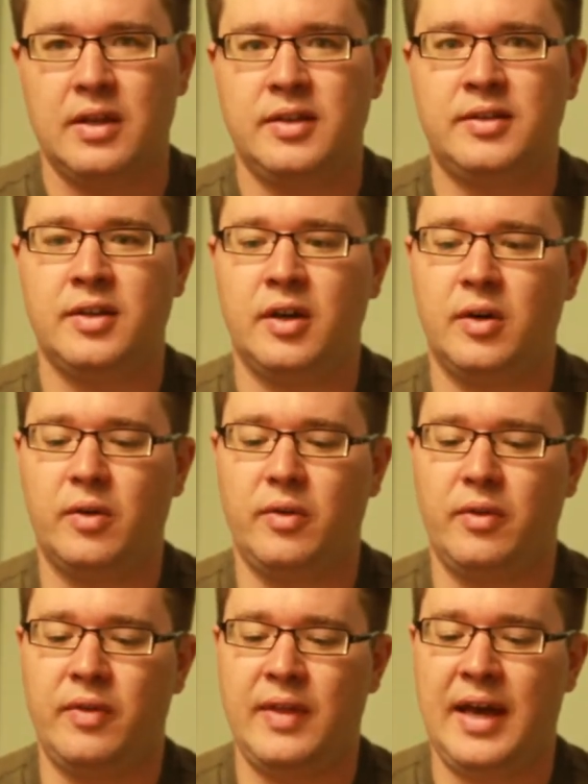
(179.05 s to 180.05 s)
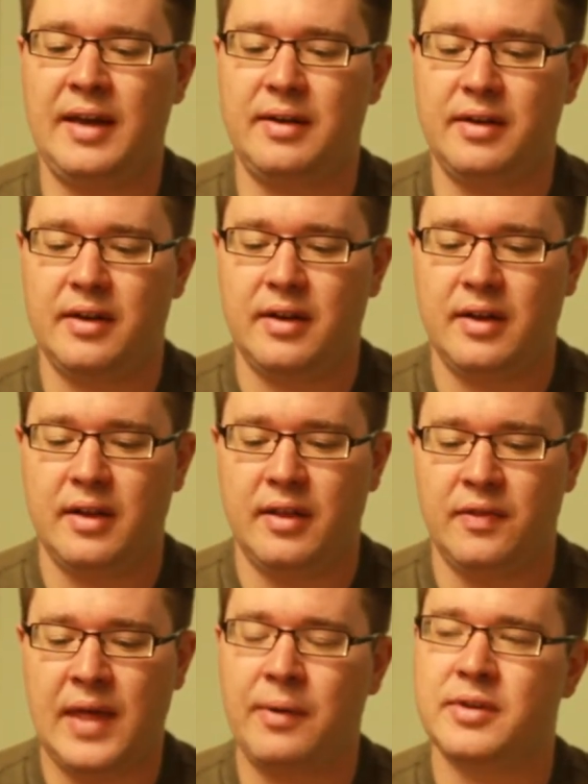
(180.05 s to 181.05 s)
So that
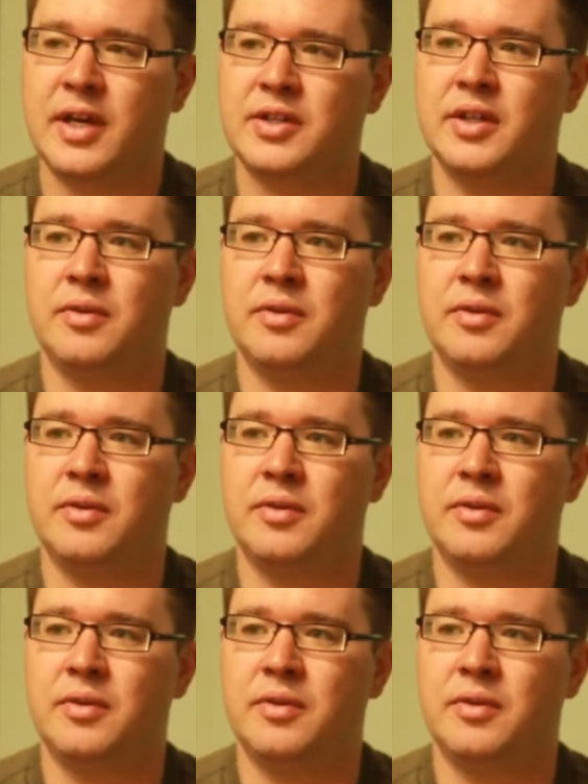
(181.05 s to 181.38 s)
that was actually